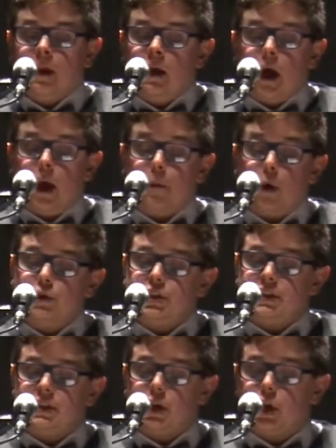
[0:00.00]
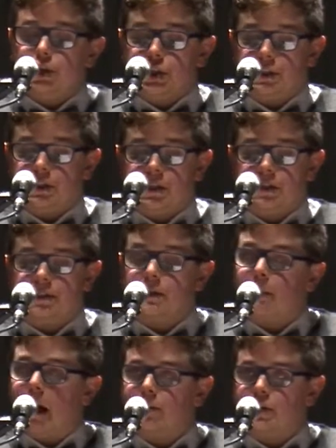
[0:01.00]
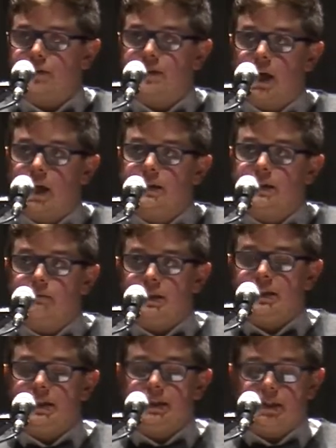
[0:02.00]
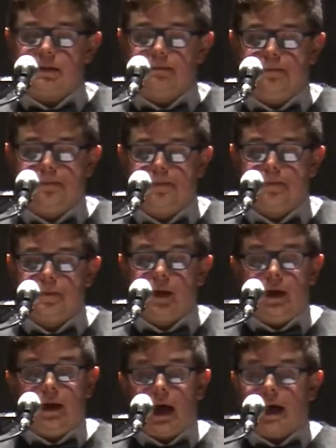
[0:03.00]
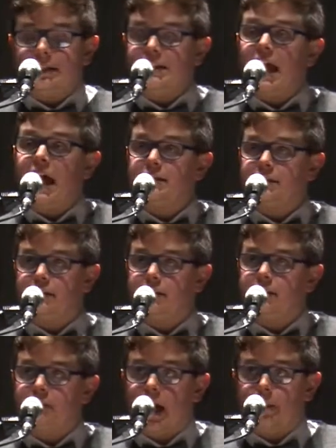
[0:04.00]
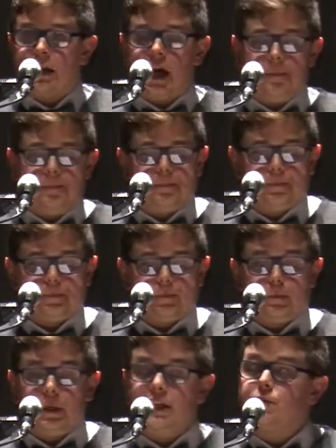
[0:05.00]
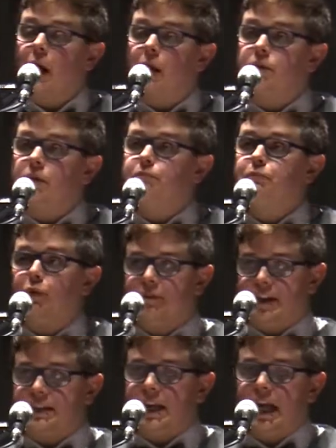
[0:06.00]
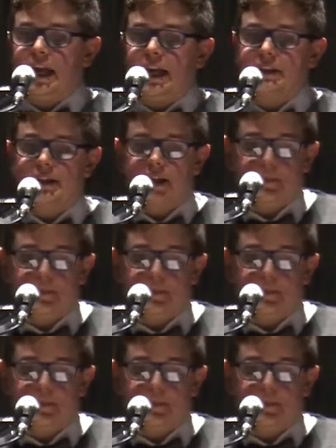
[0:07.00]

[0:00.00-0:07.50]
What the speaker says: Approaches to Consciousness, the Marriage of Science and Mysticism, and The Essence of Kabbalah. Please welcome Professor Lancaster.